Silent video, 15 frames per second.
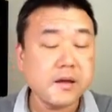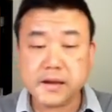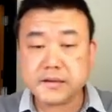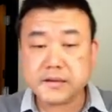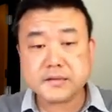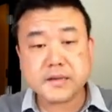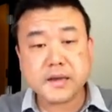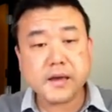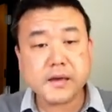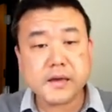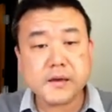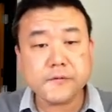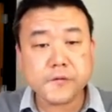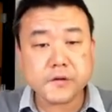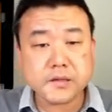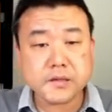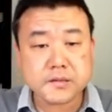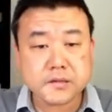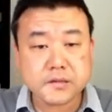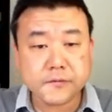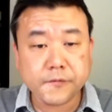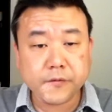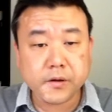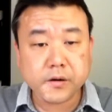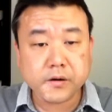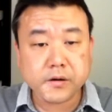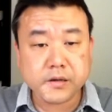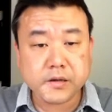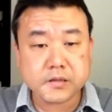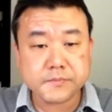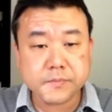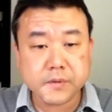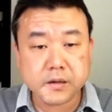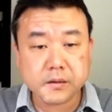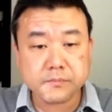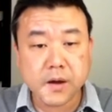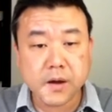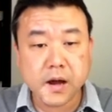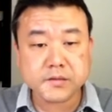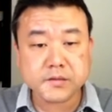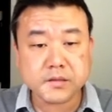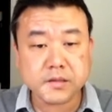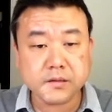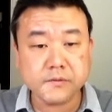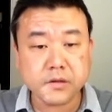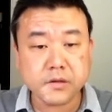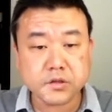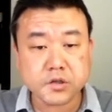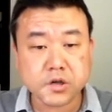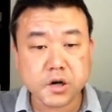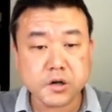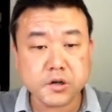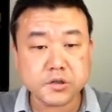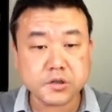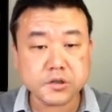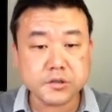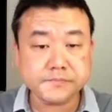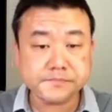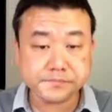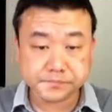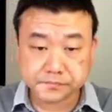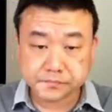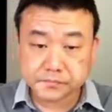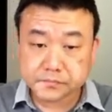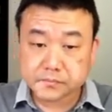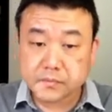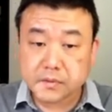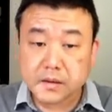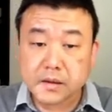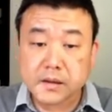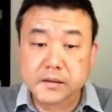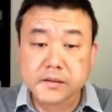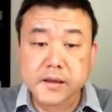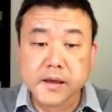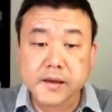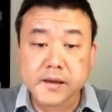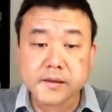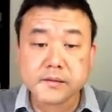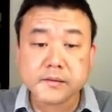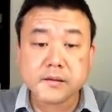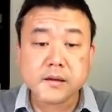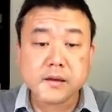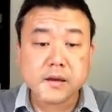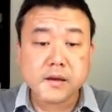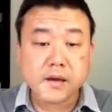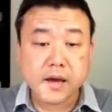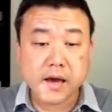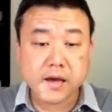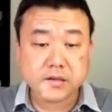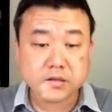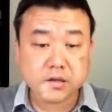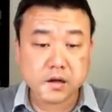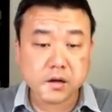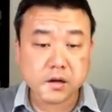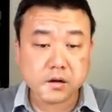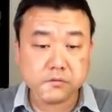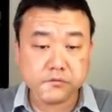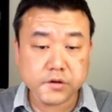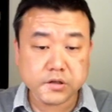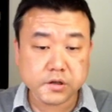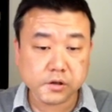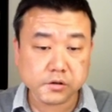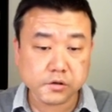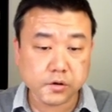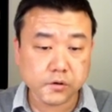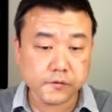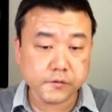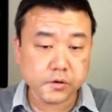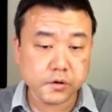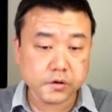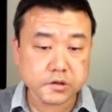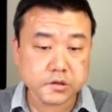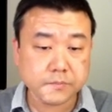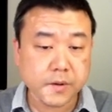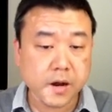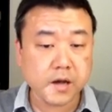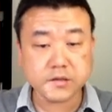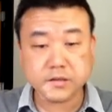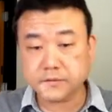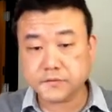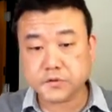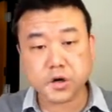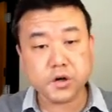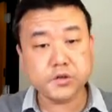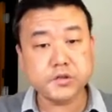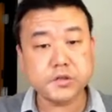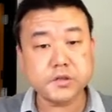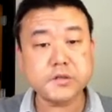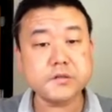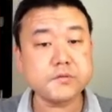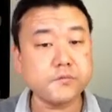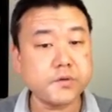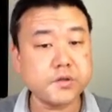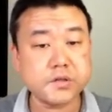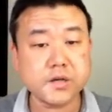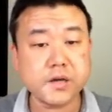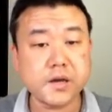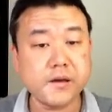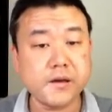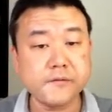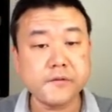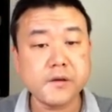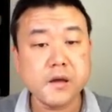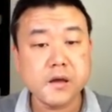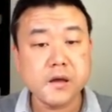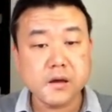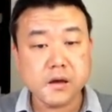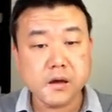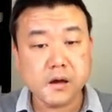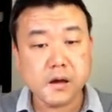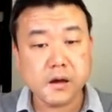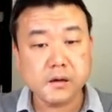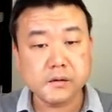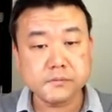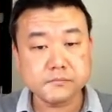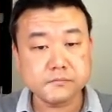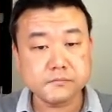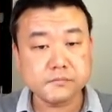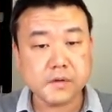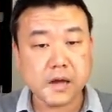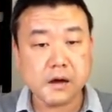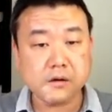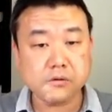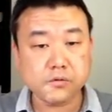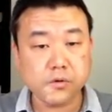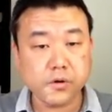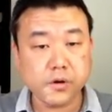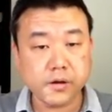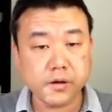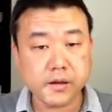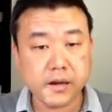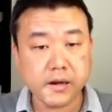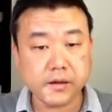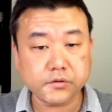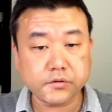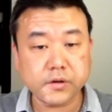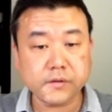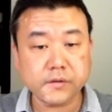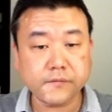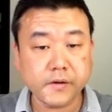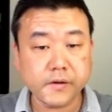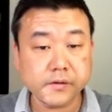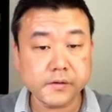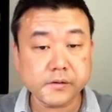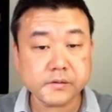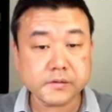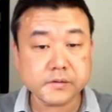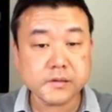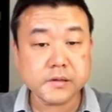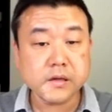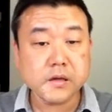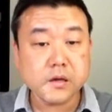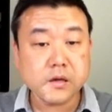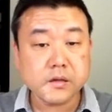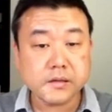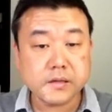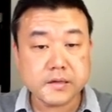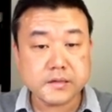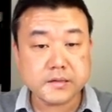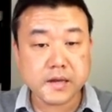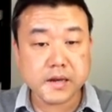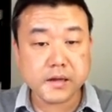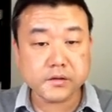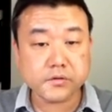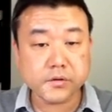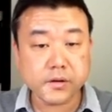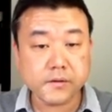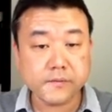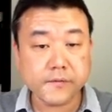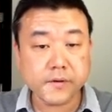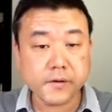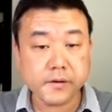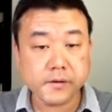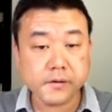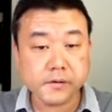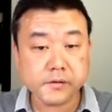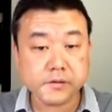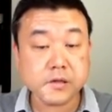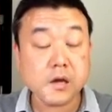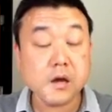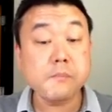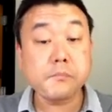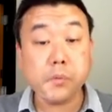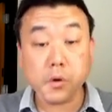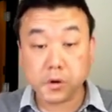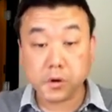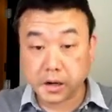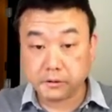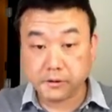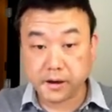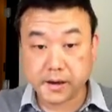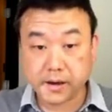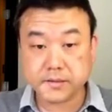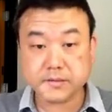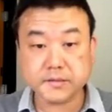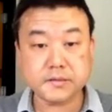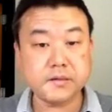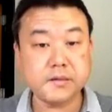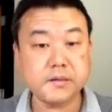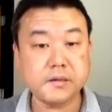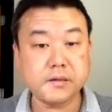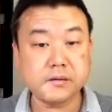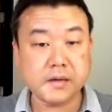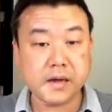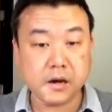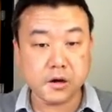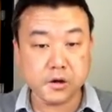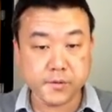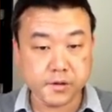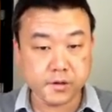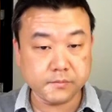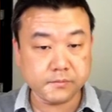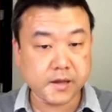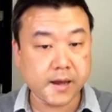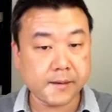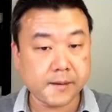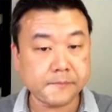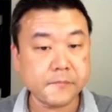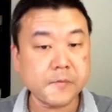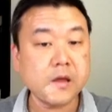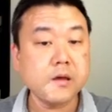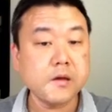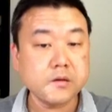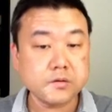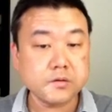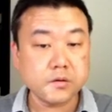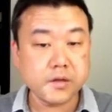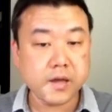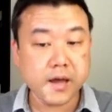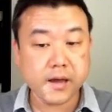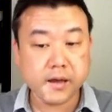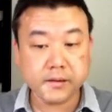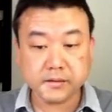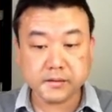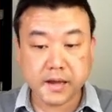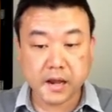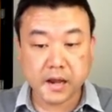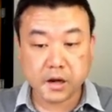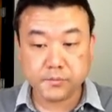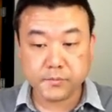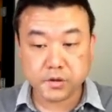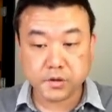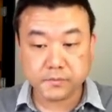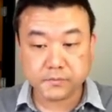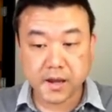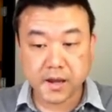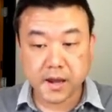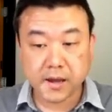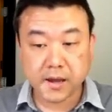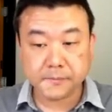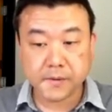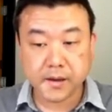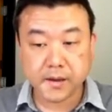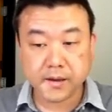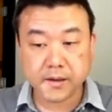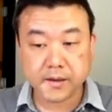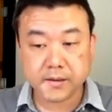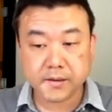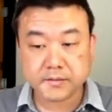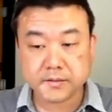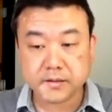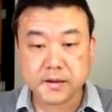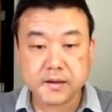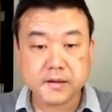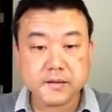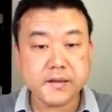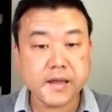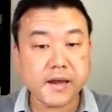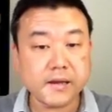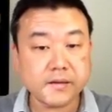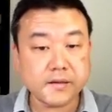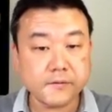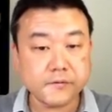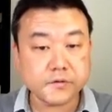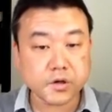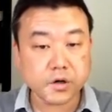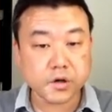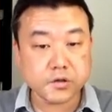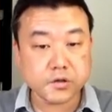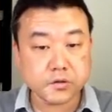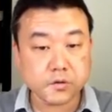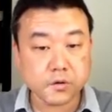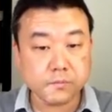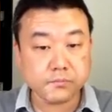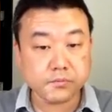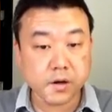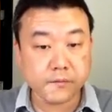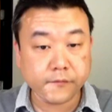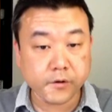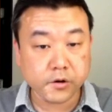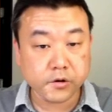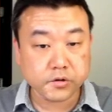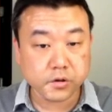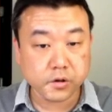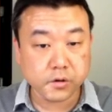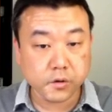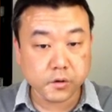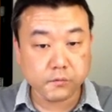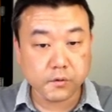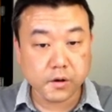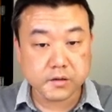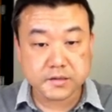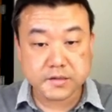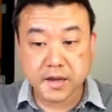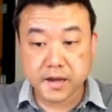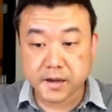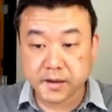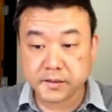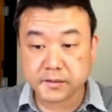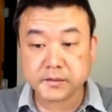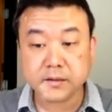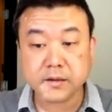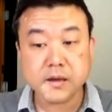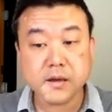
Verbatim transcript: Let's say if this sphere is being positively charged, then as a result of those positive charges, which have uh, outgoing electric fields, these electric fields polarize the aluminum tab so that the aluminum tab has negative charges or preferentially on one side